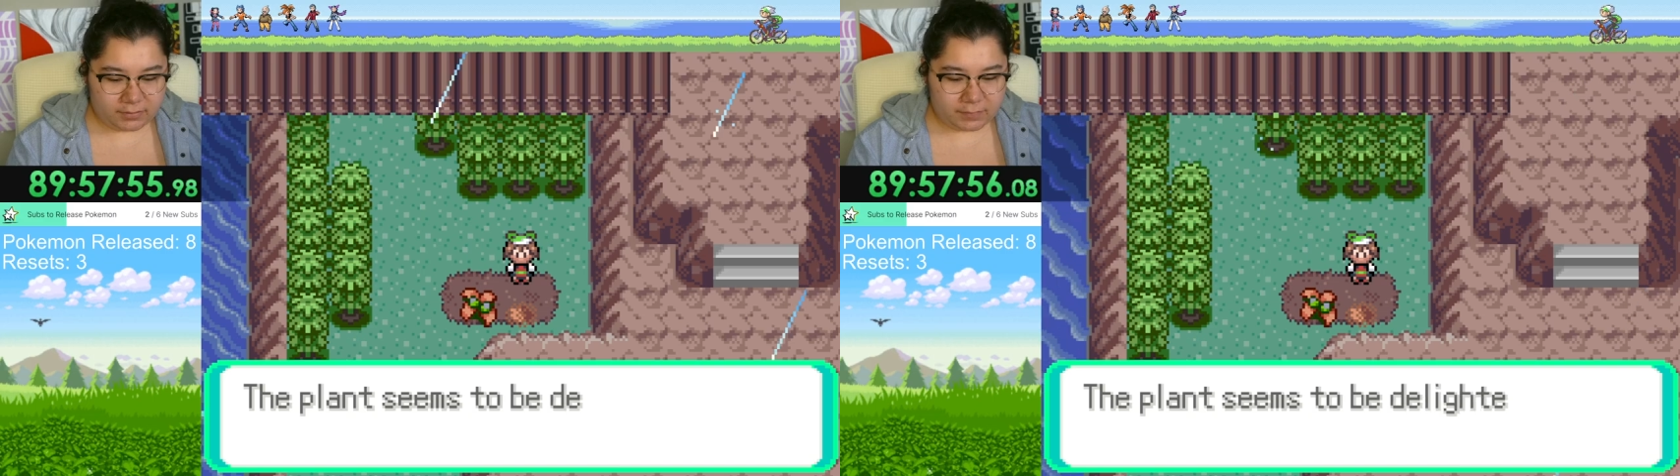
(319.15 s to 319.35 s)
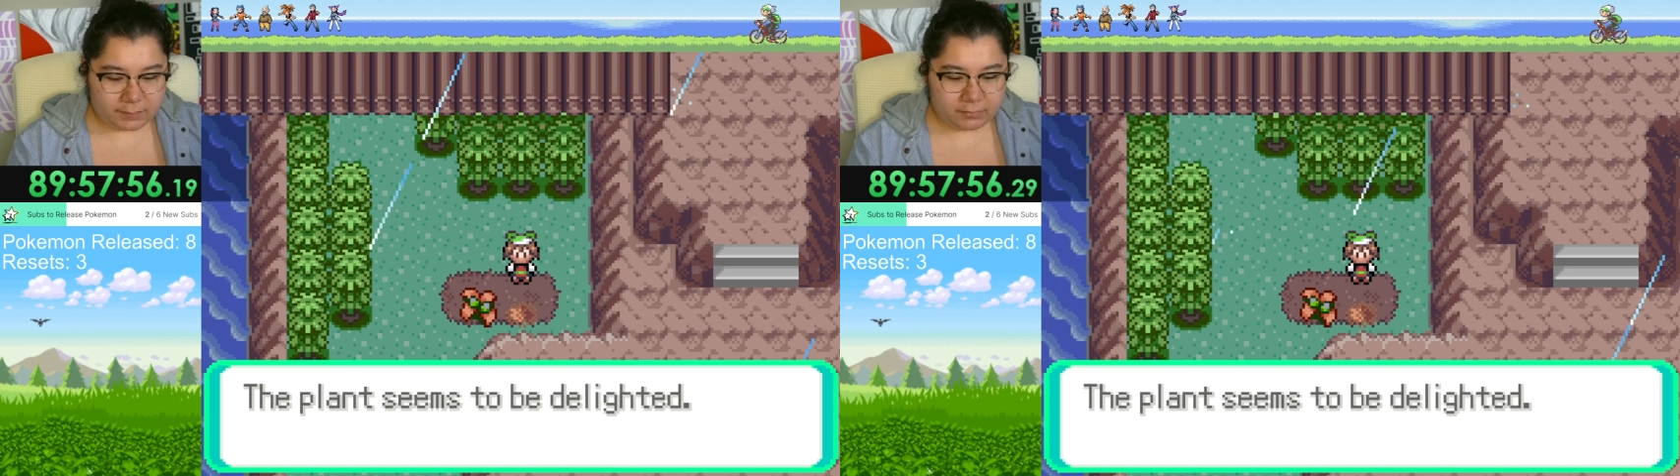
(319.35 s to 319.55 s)

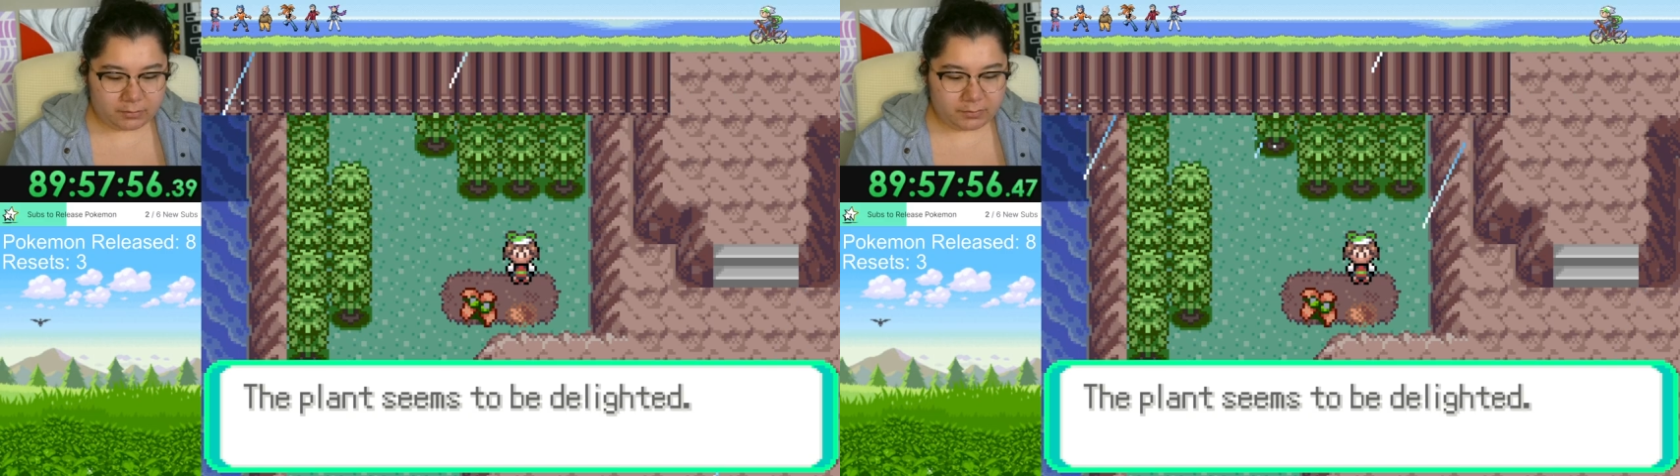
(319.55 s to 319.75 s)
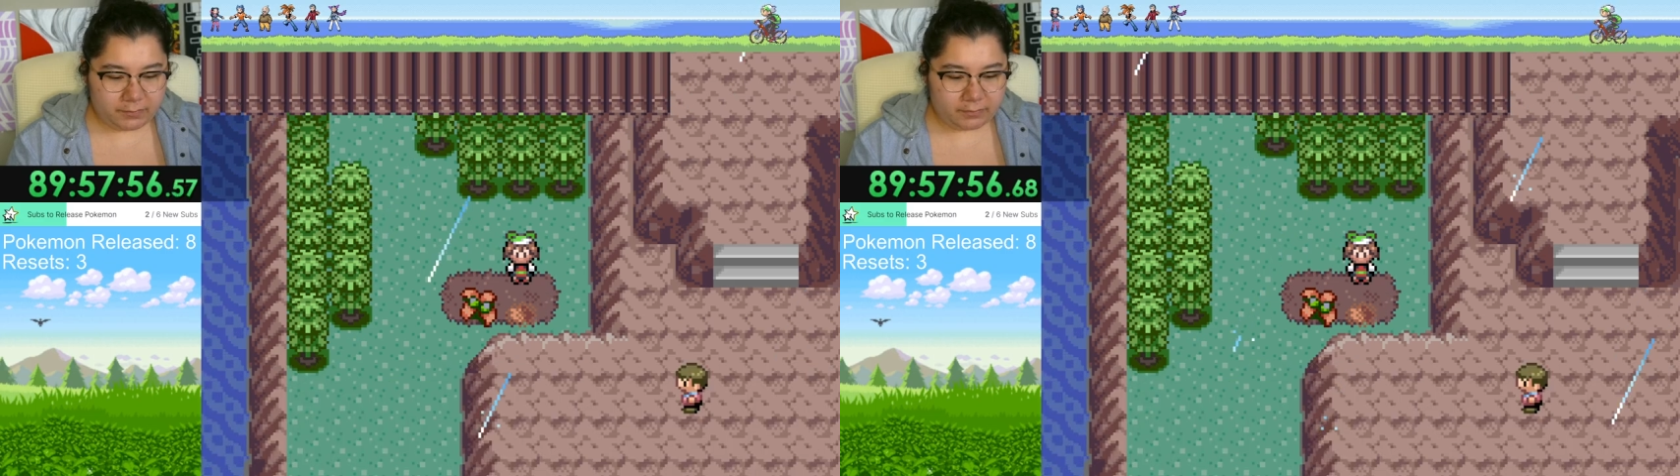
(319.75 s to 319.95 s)
Civil
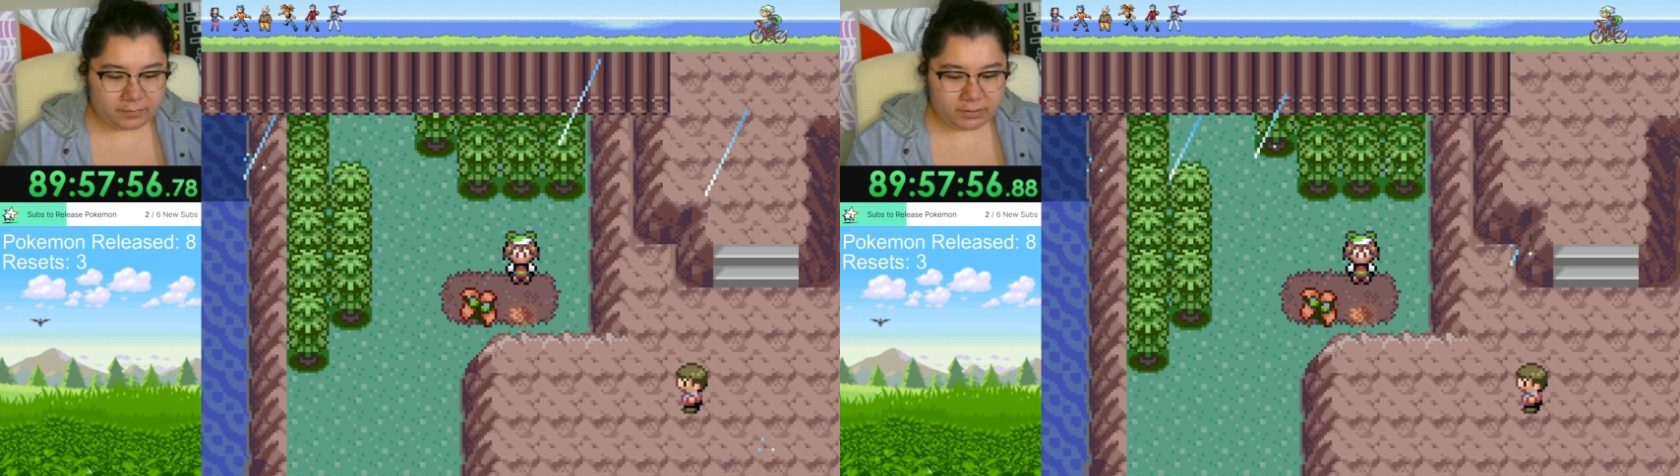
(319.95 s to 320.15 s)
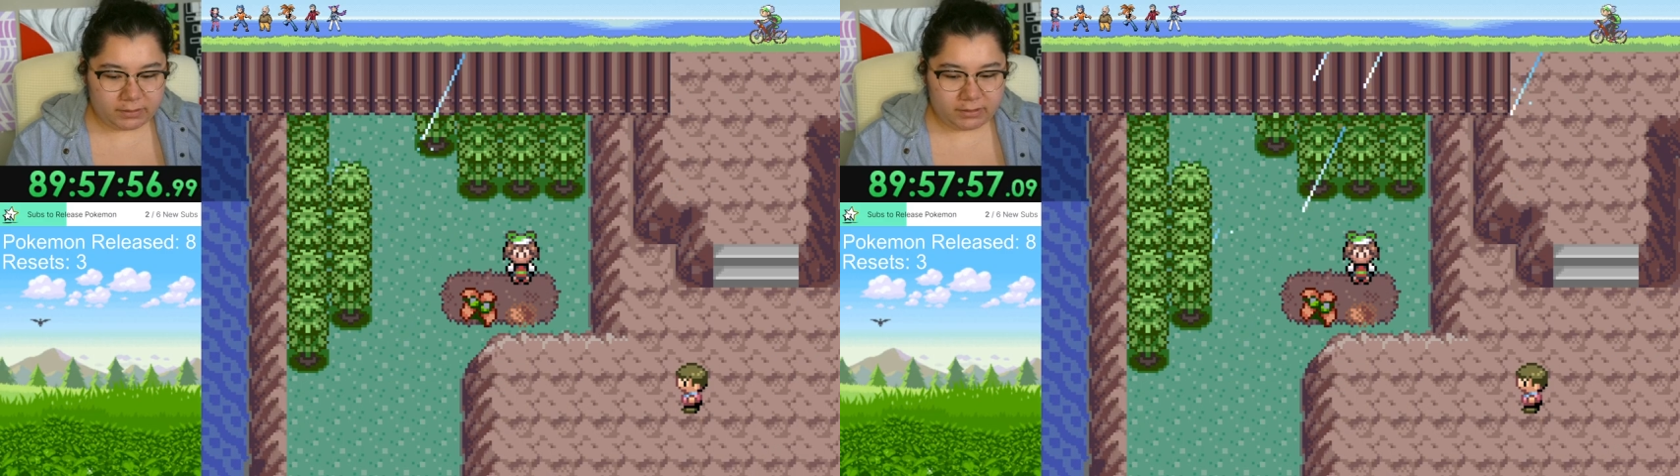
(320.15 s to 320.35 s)
War movie
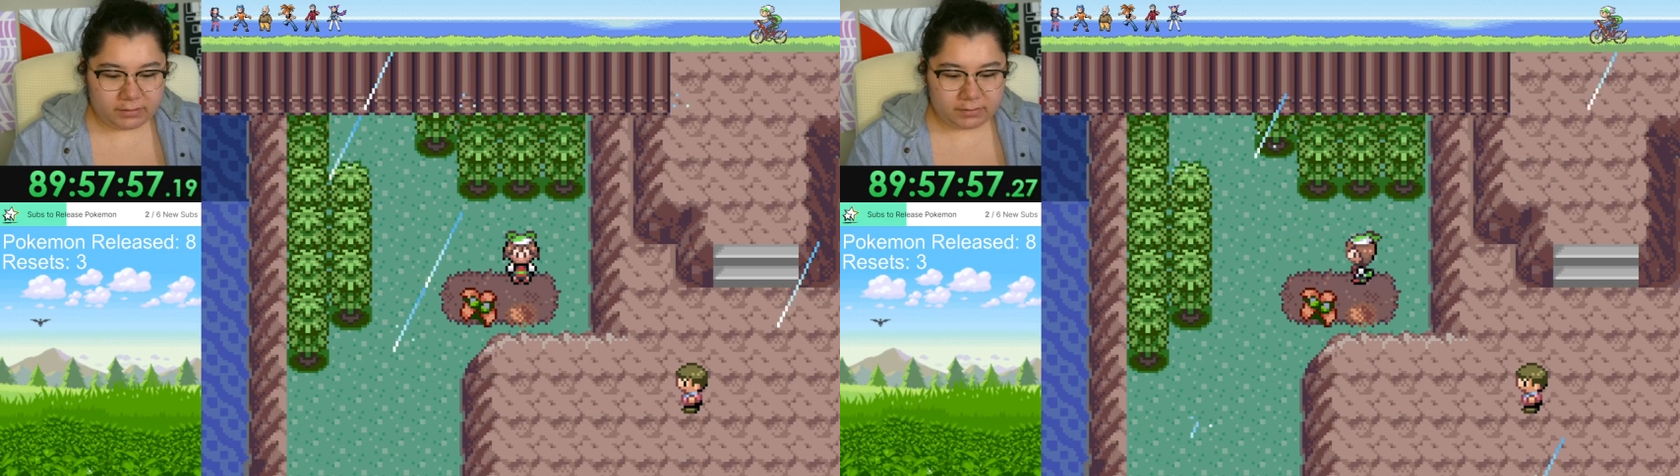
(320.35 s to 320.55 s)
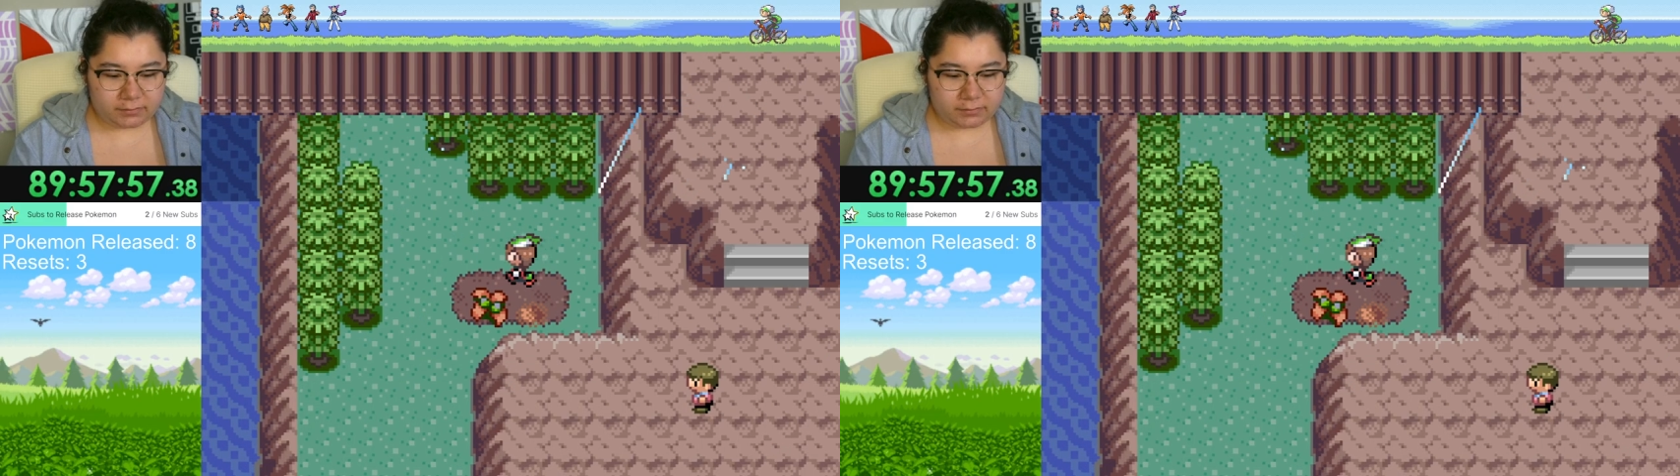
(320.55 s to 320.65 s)
really